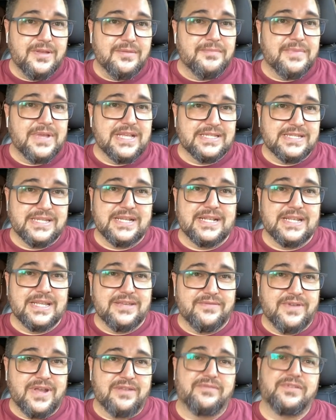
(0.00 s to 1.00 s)

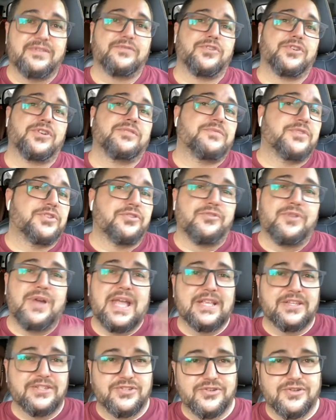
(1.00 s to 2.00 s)
basically, where we were
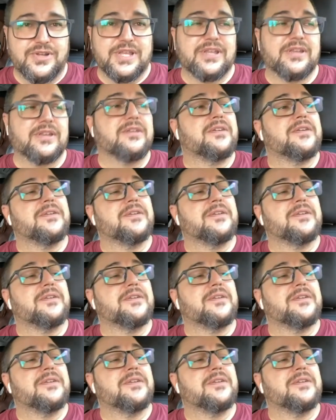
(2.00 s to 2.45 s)
answering